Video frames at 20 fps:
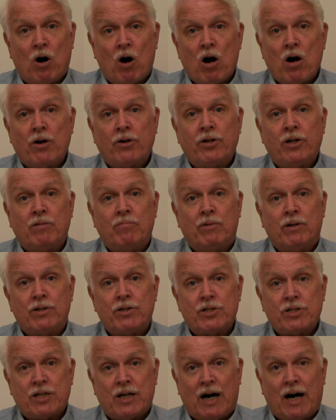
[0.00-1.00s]

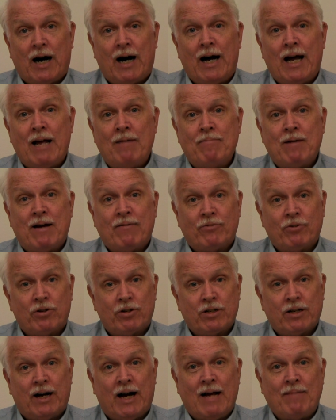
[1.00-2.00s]
arguments time after
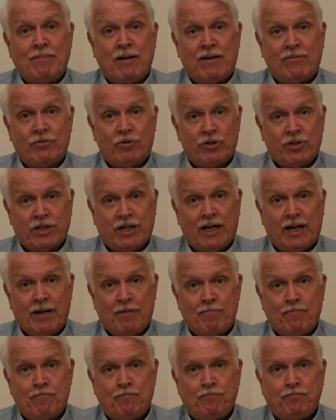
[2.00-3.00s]
time after time.